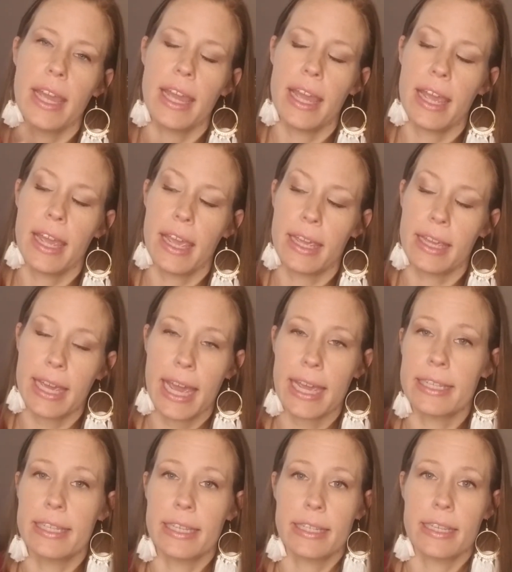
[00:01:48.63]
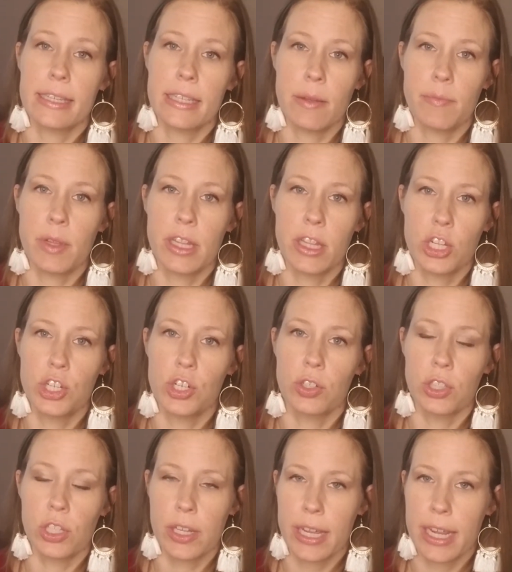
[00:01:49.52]
in case this is something that you're
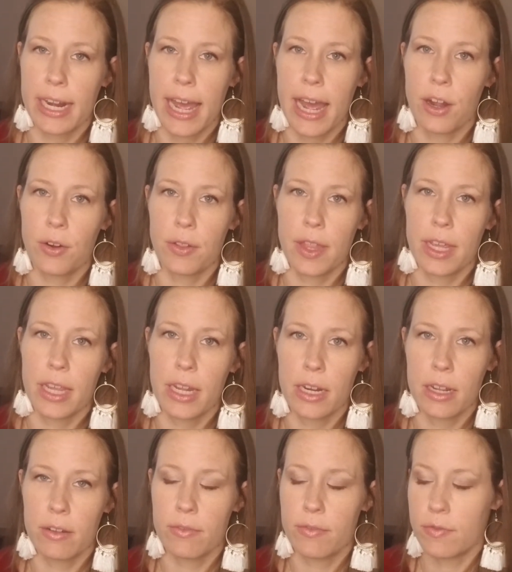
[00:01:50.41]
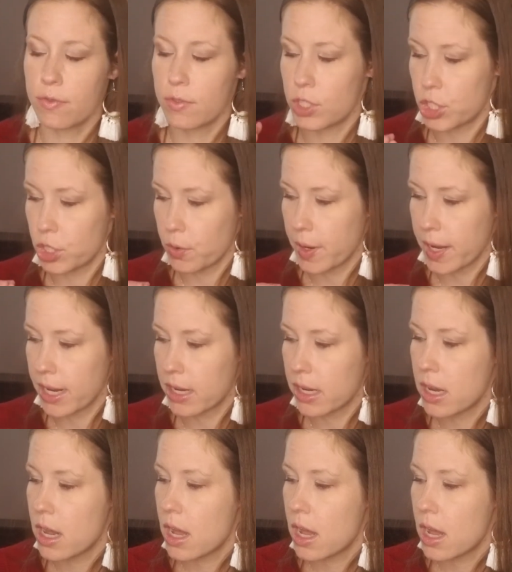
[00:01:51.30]
looking at or thinking of doing.